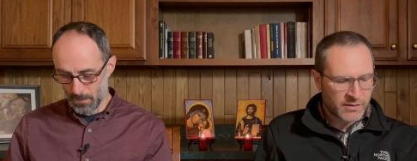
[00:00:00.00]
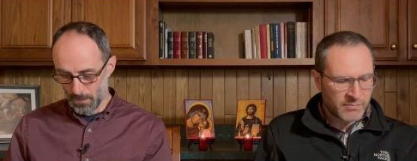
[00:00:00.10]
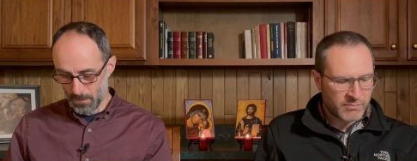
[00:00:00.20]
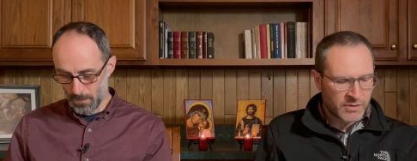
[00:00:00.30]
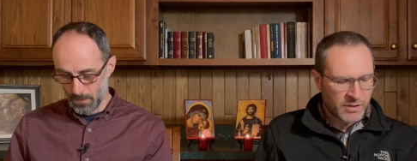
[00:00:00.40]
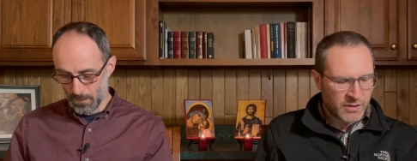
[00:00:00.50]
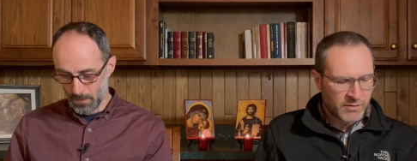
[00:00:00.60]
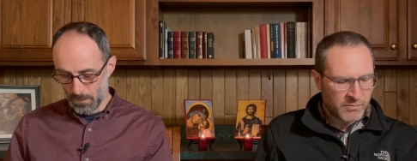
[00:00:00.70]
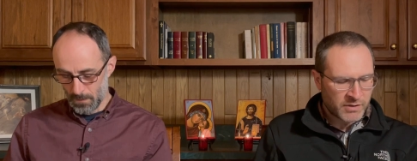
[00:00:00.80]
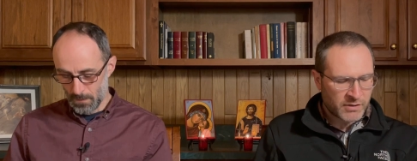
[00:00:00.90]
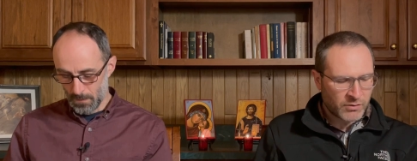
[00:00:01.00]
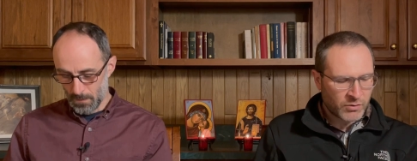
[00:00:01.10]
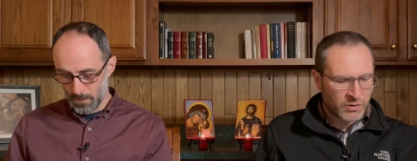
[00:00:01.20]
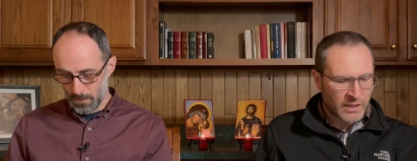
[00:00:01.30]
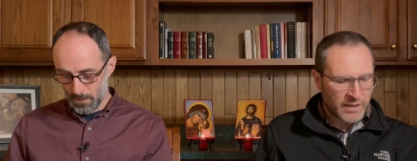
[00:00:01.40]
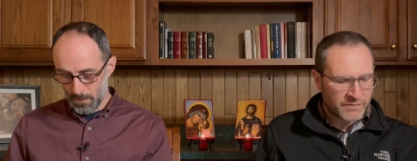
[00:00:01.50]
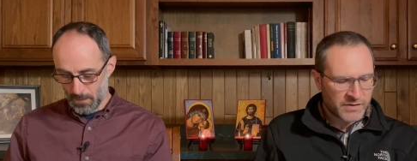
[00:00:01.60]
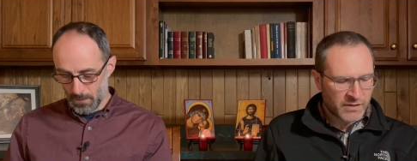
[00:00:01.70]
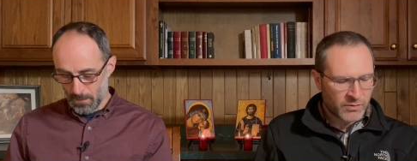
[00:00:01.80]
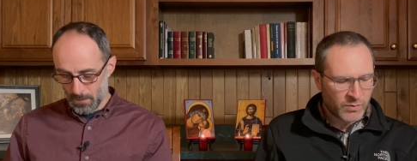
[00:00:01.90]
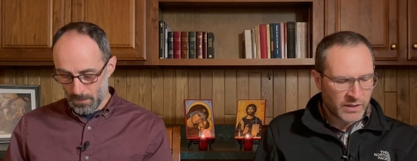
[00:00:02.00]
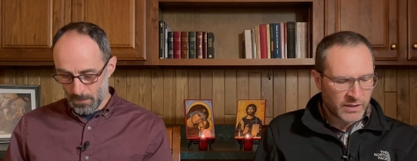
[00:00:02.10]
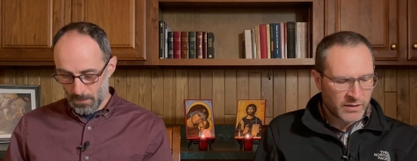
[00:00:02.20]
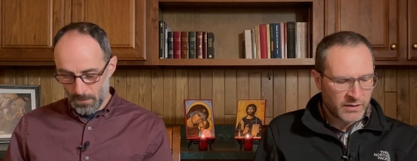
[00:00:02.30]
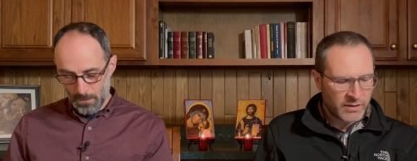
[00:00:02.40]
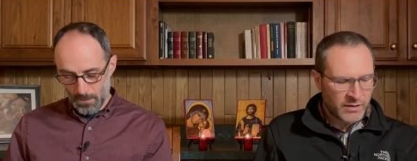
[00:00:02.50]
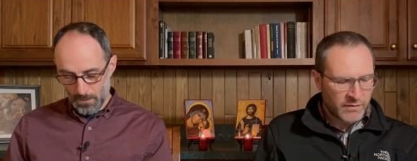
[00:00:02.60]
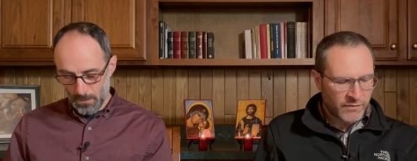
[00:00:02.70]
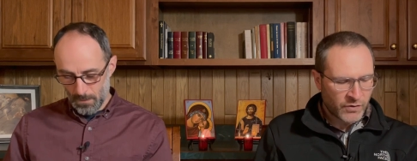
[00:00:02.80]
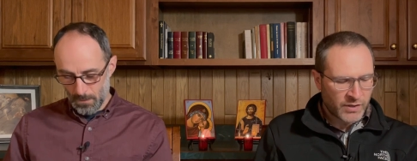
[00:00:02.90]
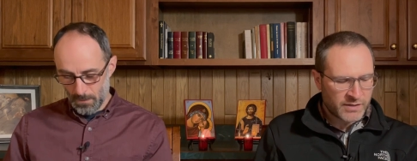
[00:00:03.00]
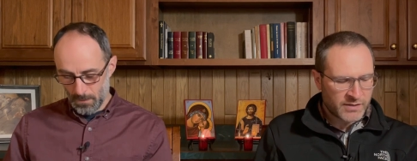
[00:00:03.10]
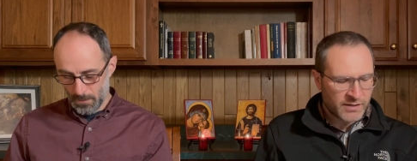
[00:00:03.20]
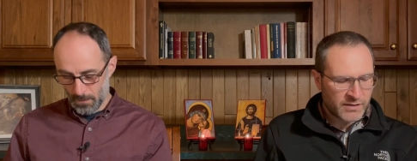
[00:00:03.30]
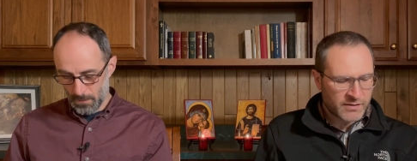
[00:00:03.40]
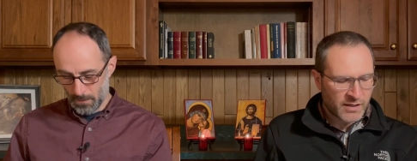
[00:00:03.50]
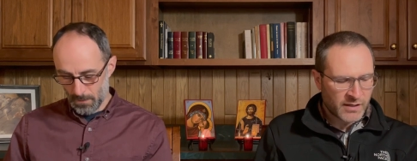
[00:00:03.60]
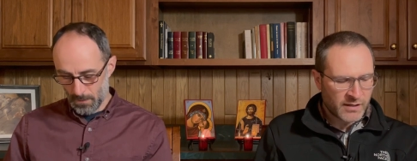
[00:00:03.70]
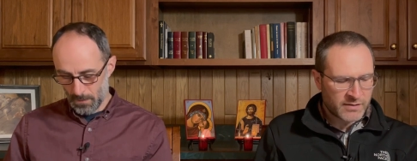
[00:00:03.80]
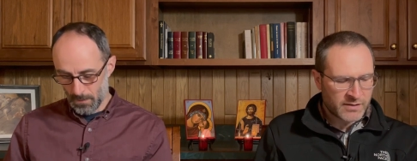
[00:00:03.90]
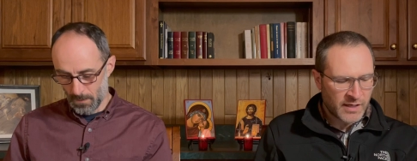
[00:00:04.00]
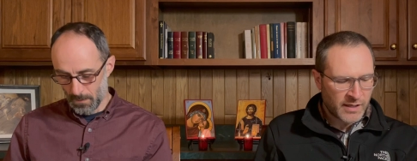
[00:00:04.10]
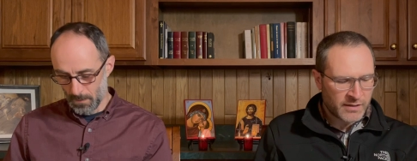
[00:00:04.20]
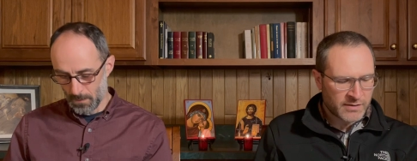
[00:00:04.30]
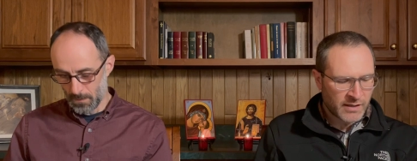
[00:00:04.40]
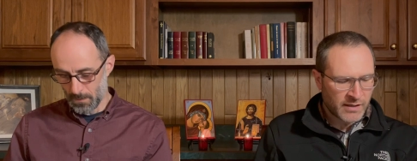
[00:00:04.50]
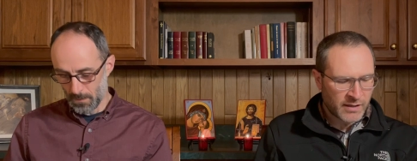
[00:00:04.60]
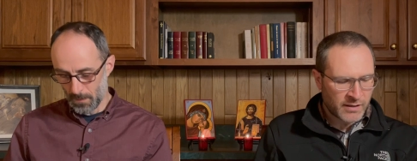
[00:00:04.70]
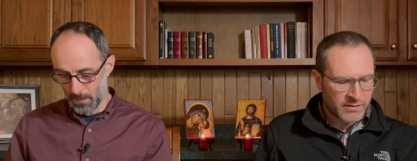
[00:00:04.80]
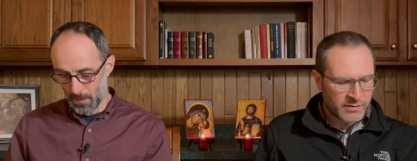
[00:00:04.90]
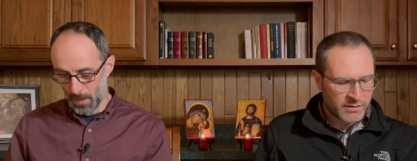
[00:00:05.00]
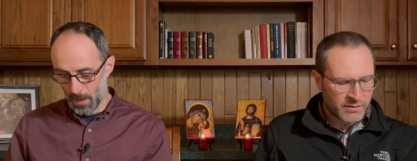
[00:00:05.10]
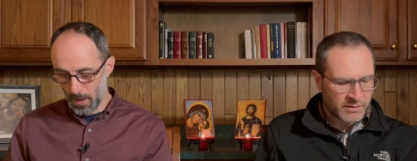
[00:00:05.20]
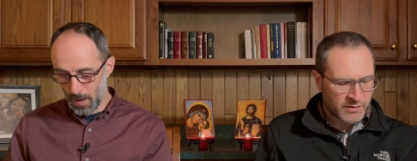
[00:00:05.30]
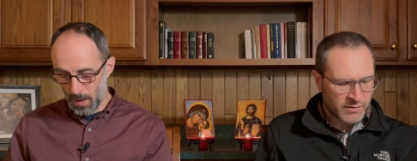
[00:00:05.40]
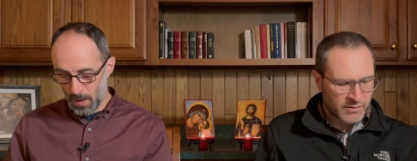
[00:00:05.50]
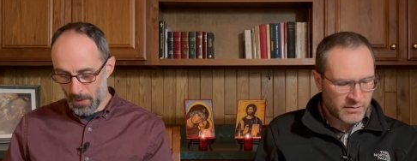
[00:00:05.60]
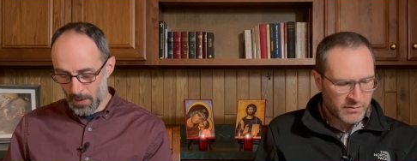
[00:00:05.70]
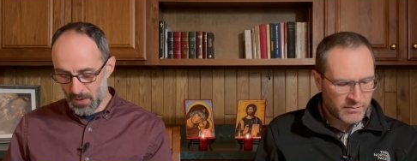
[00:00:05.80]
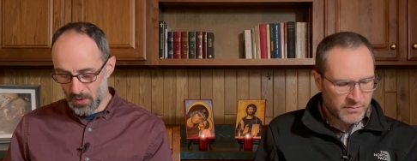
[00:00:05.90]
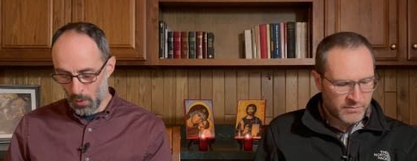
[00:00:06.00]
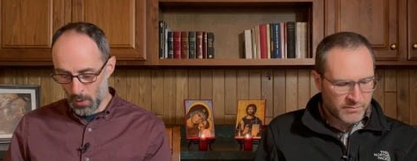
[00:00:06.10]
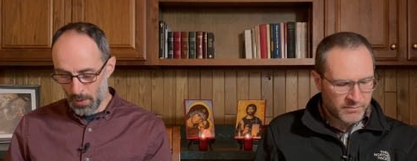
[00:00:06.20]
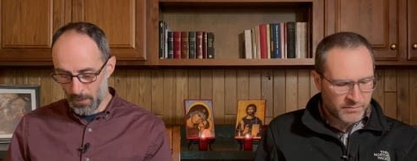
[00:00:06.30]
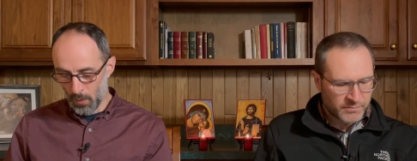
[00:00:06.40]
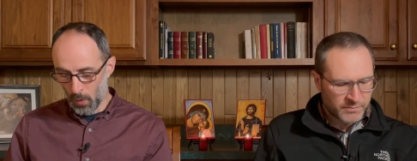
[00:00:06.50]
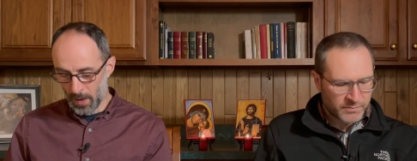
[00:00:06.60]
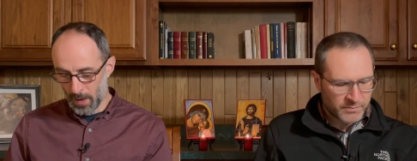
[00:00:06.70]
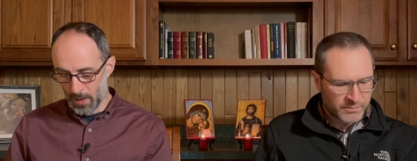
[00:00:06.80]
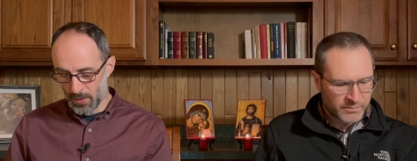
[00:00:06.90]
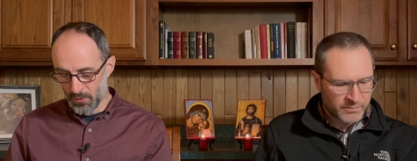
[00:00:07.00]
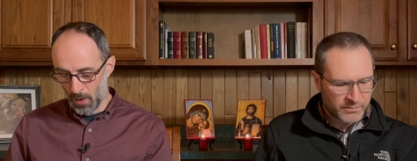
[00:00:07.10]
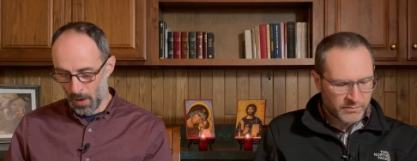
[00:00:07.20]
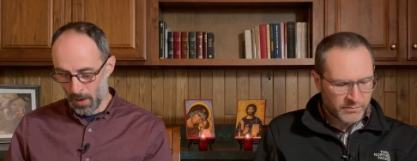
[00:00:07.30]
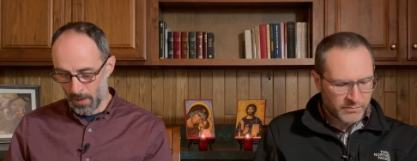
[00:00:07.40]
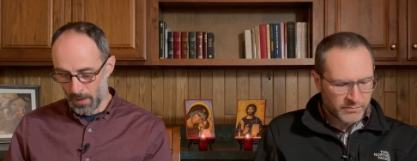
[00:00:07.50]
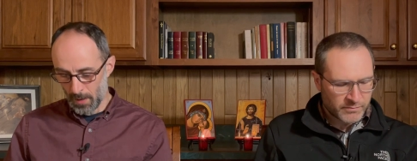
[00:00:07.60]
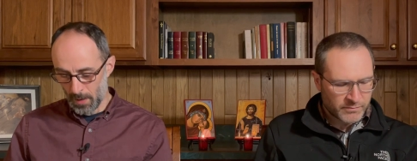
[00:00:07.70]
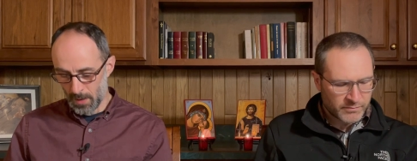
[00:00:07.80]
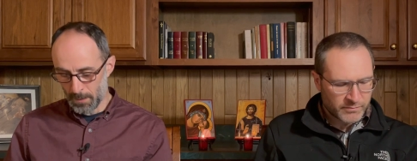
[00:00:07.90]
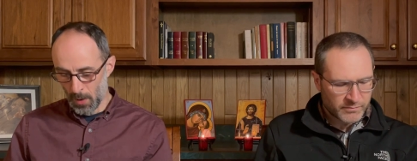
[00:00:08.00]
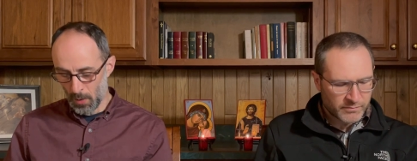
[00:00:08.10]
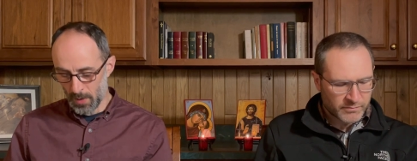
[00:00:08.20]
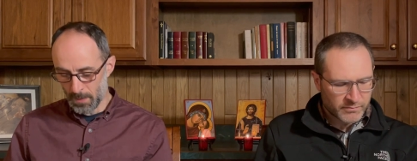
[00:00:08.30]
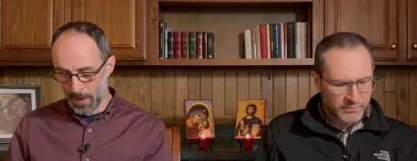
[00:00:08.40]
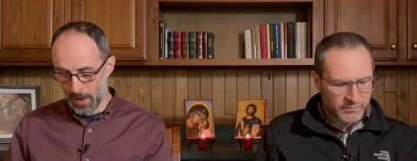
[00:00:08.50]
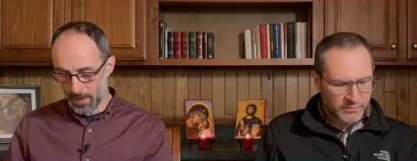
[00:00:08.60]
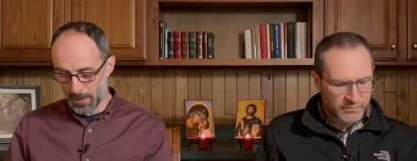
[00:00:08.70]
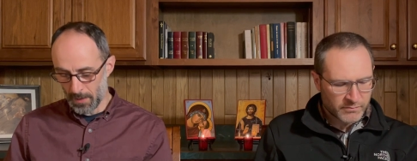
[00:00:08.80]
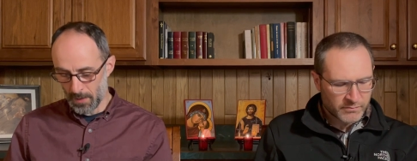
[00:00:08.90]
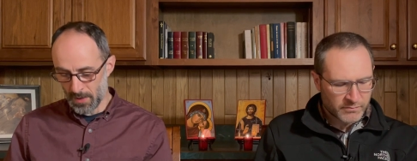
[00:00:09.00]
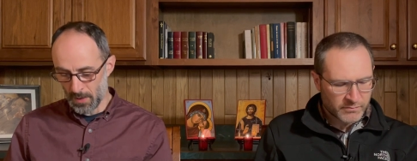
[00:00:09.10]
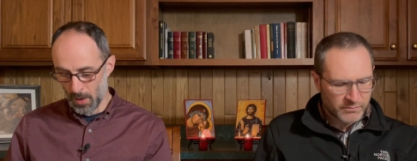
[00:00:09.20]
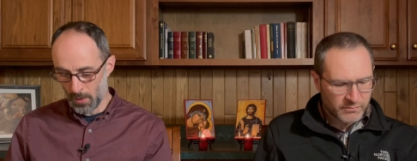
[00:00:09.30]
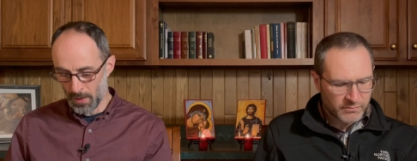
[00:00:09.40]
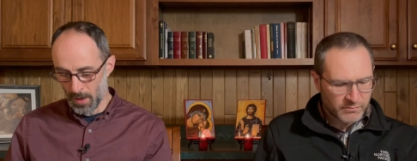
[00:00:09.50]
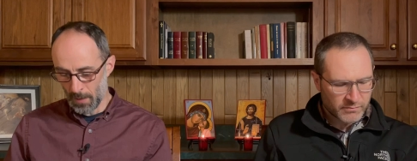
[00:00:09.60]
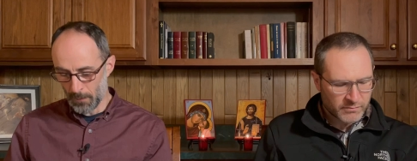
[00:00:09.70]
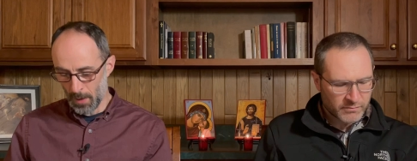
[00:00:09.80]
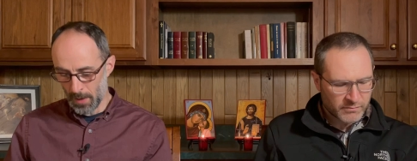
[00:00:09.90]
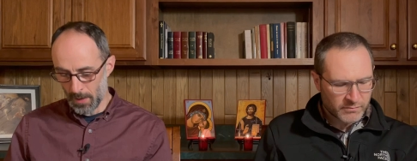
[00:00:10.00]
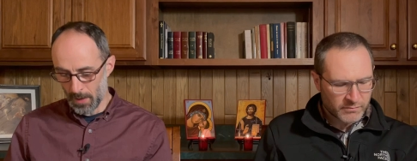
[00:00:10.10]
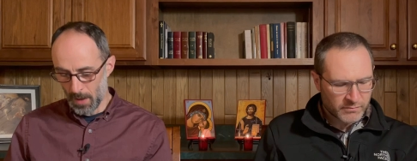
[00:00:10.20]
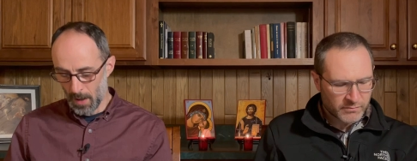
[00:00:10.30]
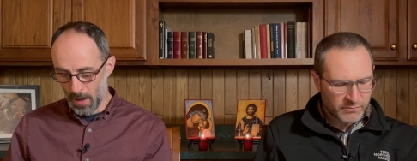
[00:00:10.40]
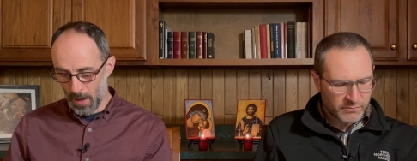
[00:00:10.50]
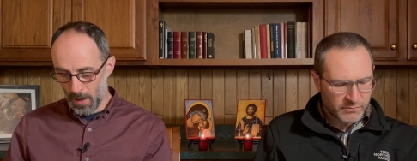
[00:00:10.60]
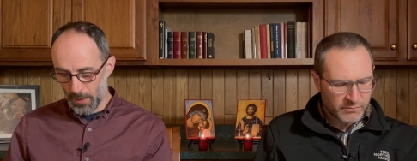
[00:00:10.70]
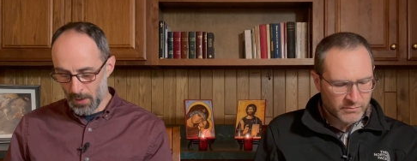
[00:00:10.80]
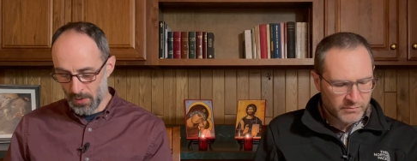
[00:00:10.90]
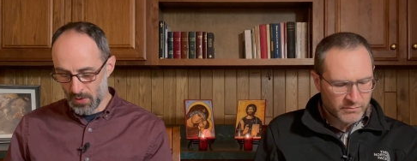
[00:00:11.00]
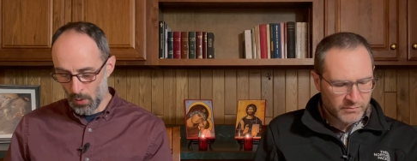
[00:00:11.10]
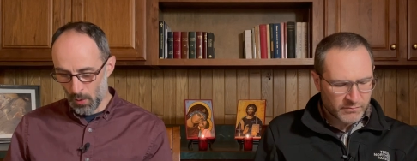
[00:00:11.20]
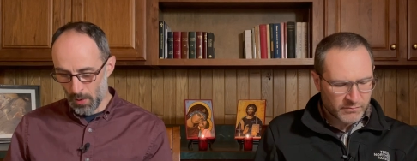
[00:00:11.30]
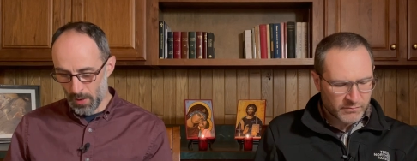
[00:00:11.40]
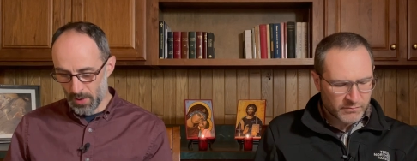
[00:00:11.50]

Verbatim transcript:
Speaker 1: him. But the Lord laughs at the wicked, for he sees that his day is at hand.
Speaker 2: The sword of the wicked is drawn, his bow is bent to slaughter the upright. Their sword